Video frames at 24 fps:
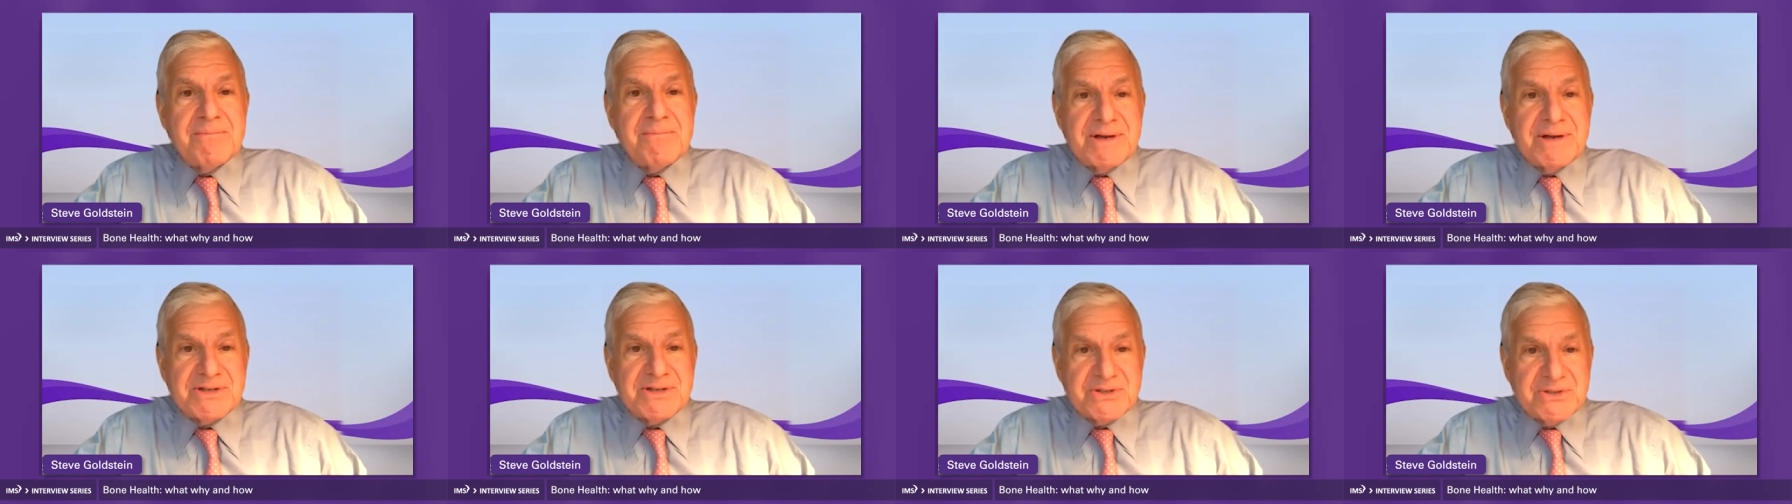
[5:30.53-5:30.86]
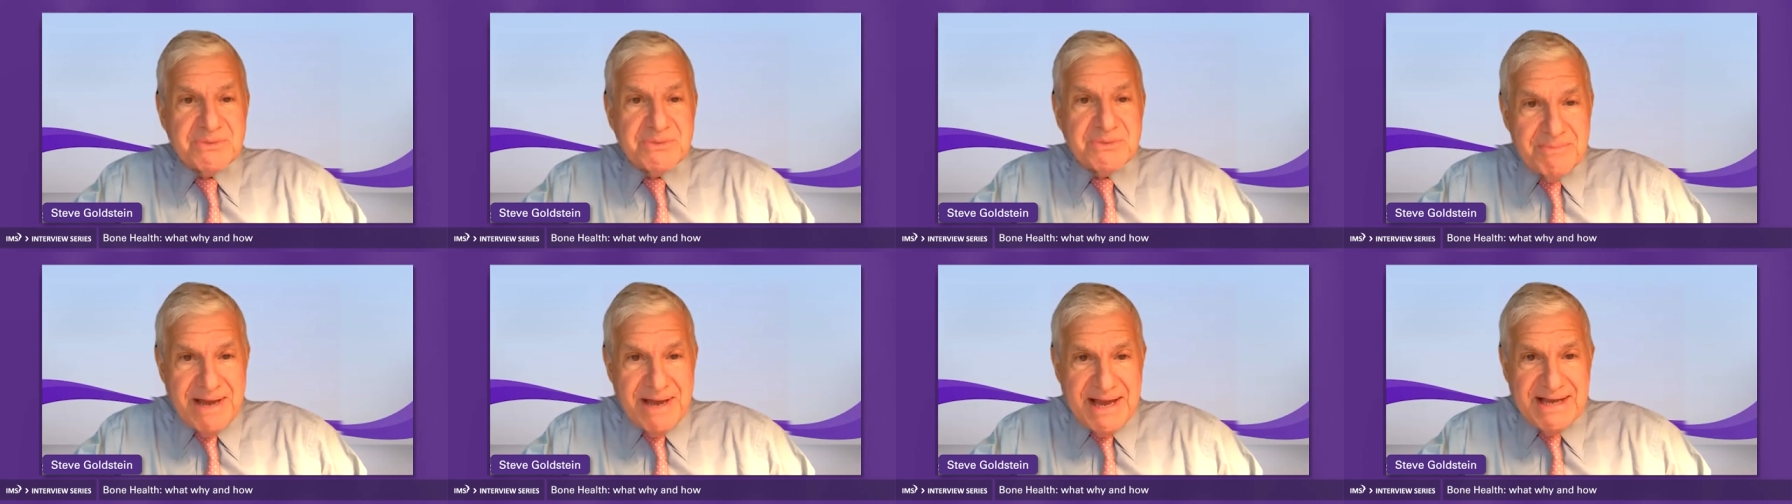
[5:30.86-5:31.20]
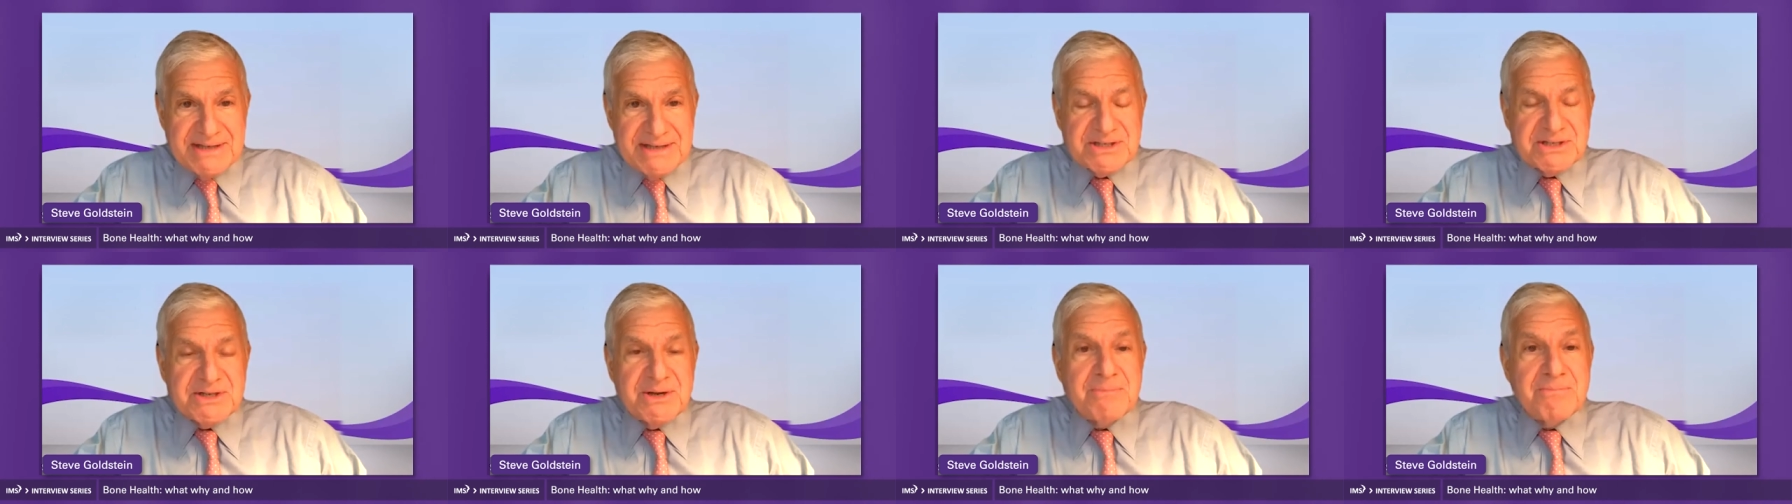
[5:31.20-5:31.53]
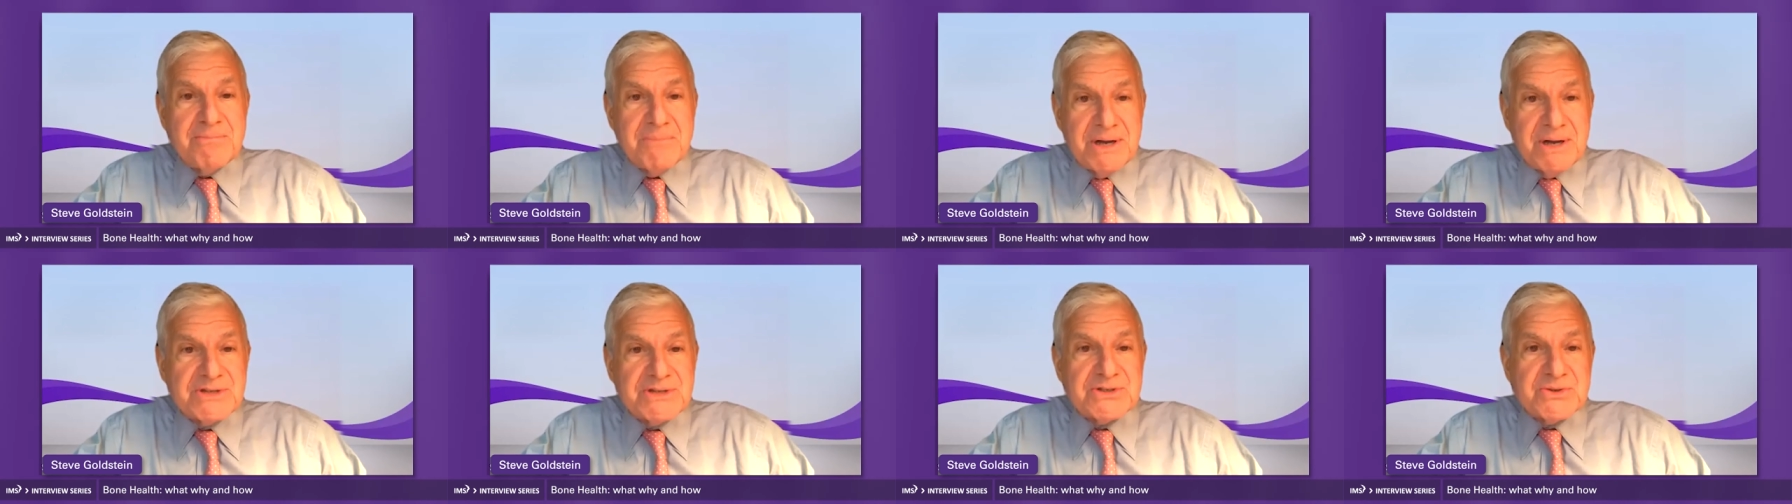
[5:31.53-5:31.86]
muscle mass,
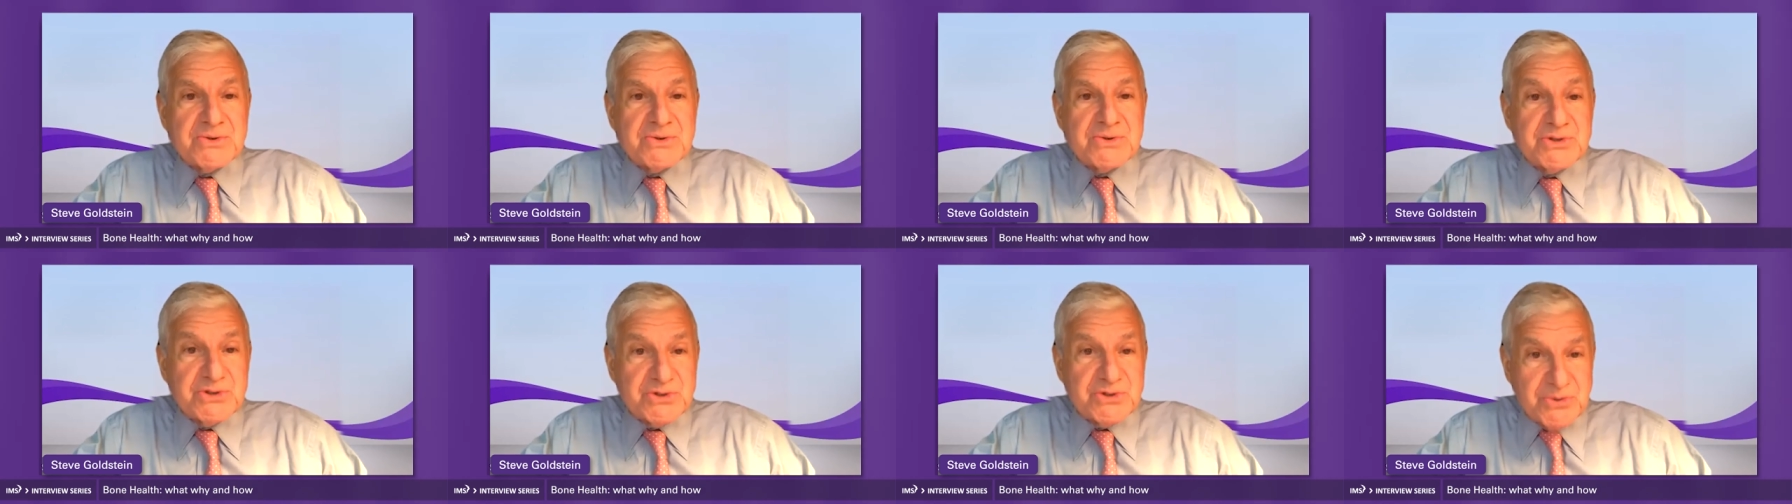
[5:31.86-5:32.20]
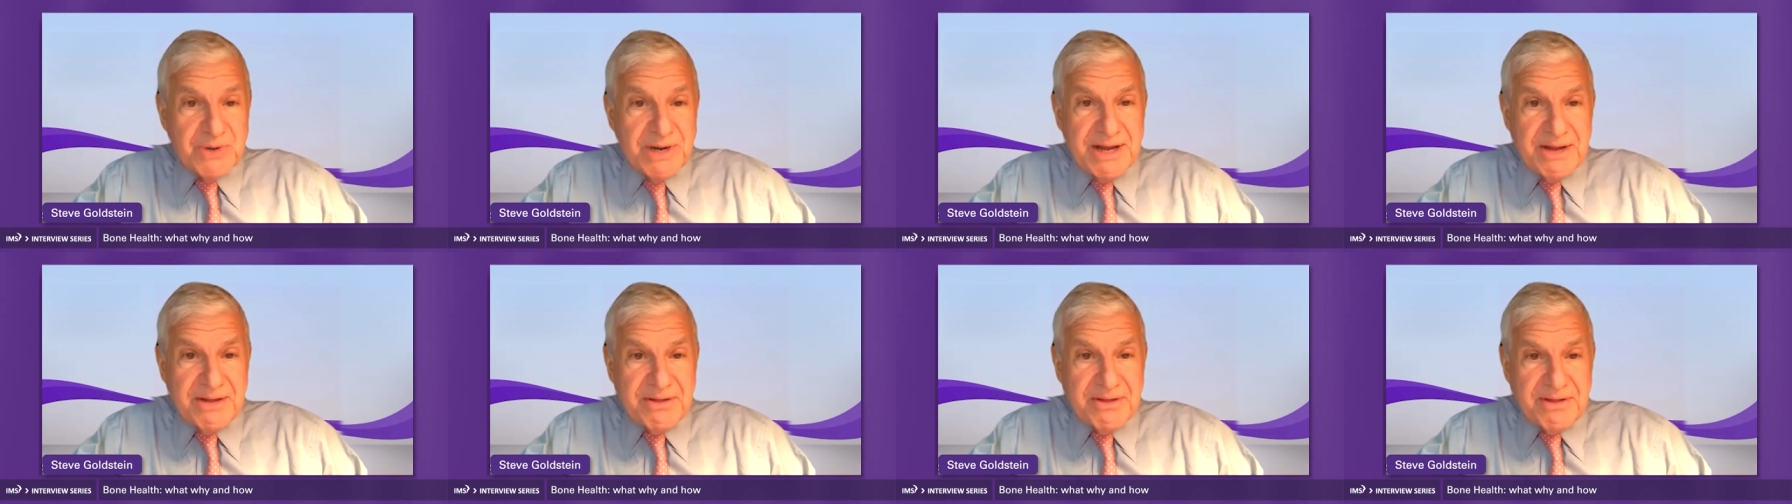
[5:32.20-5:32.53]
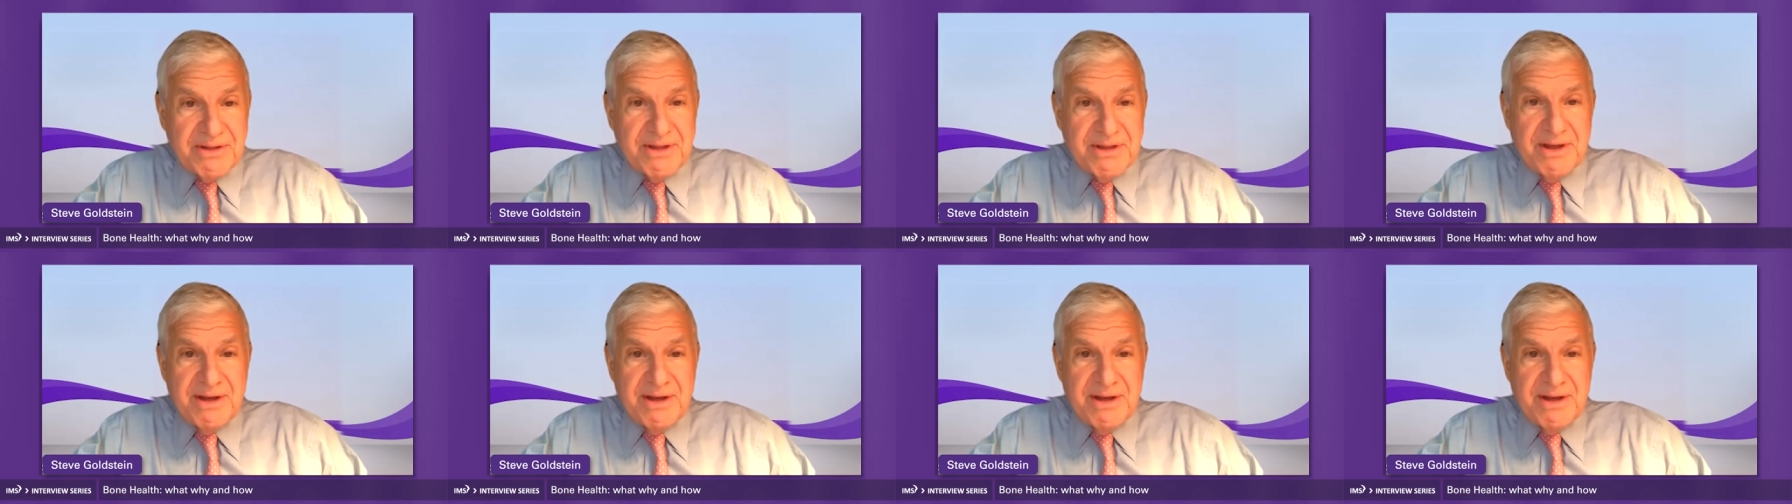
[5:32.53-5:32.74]
some muscle strength.